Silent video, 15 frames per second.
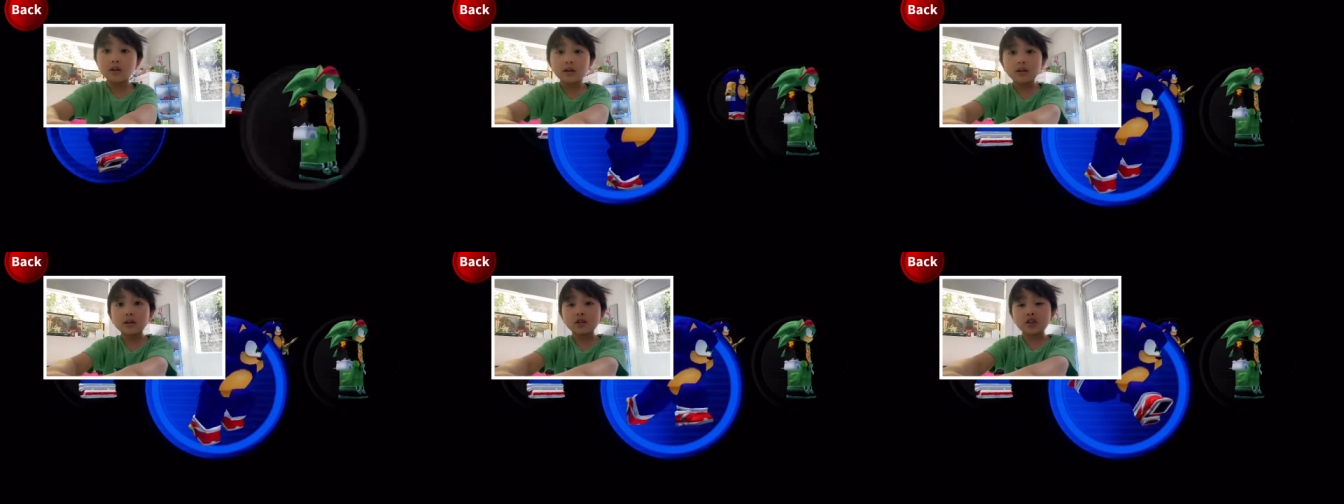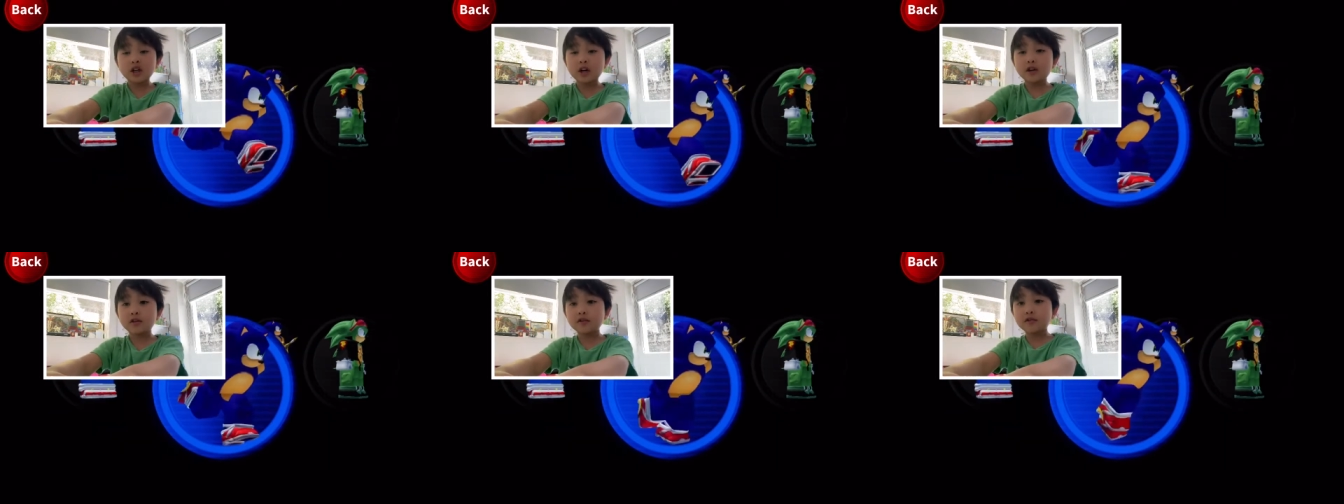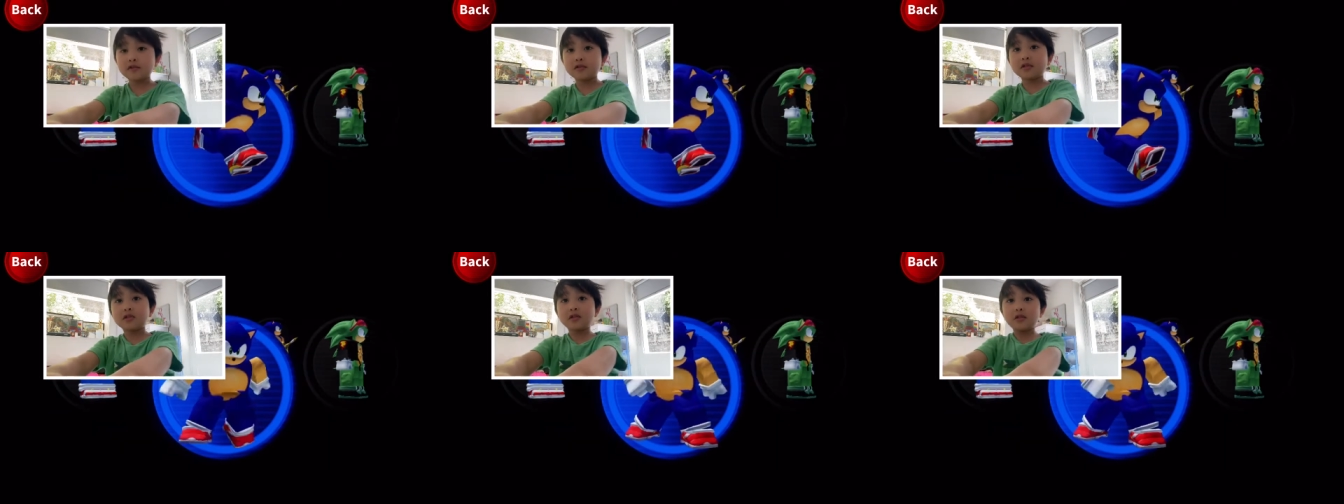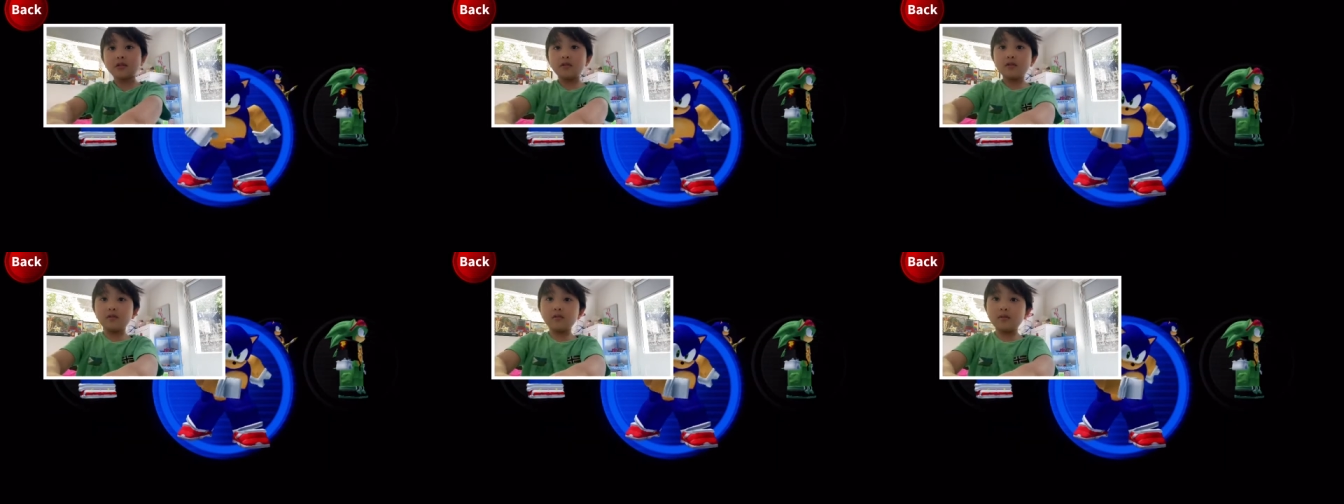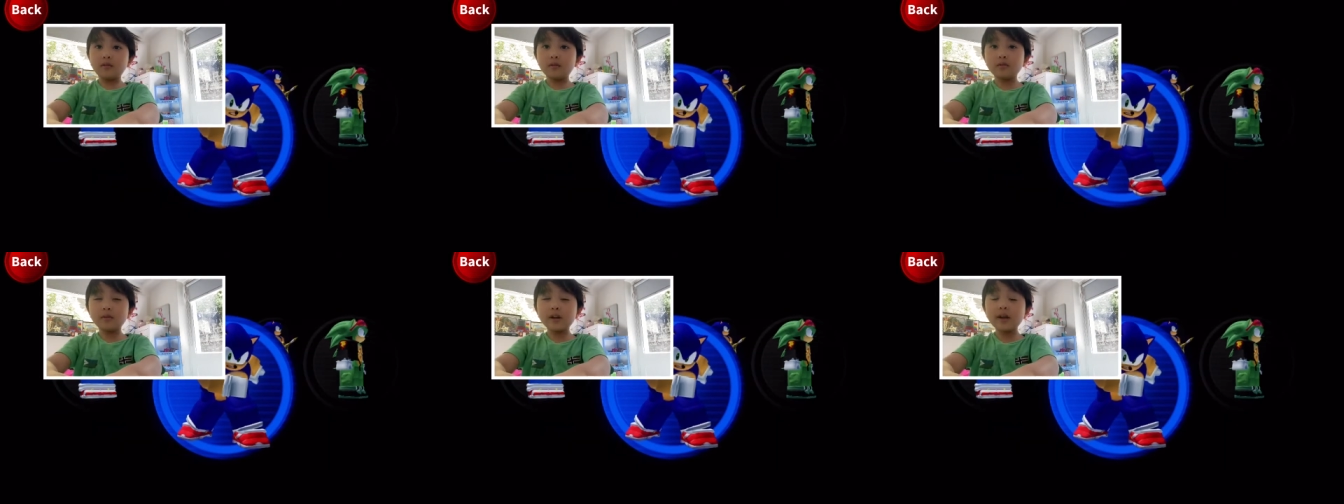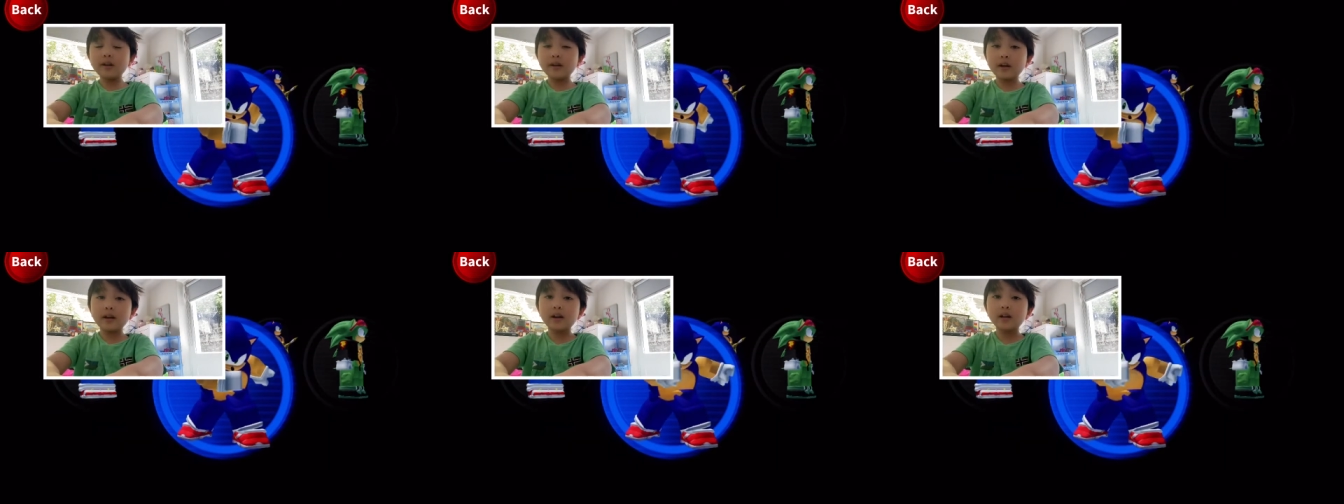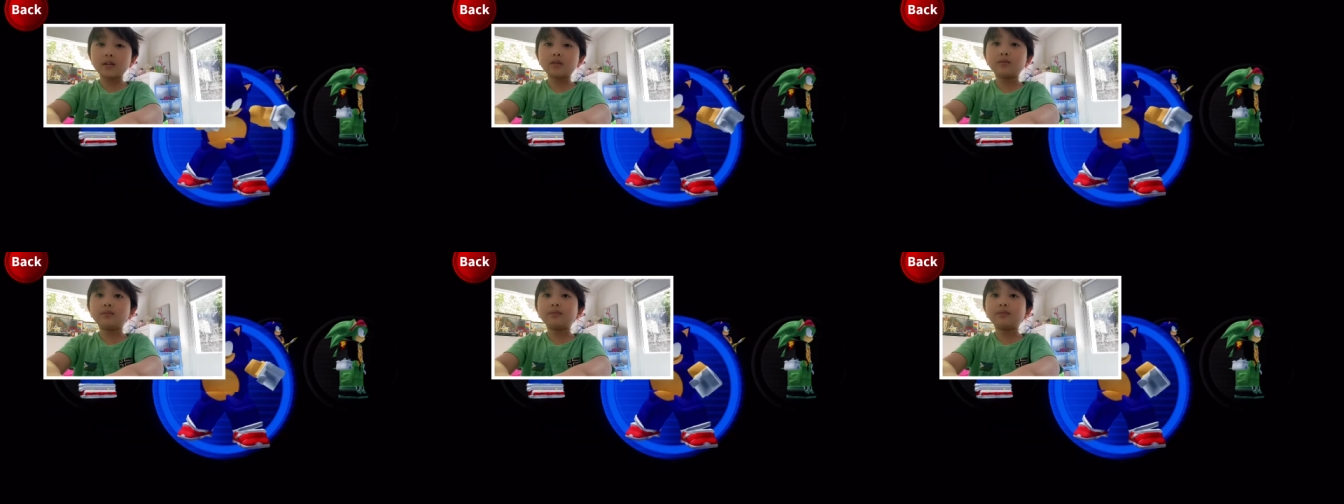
shadows, so Bring it okay, now.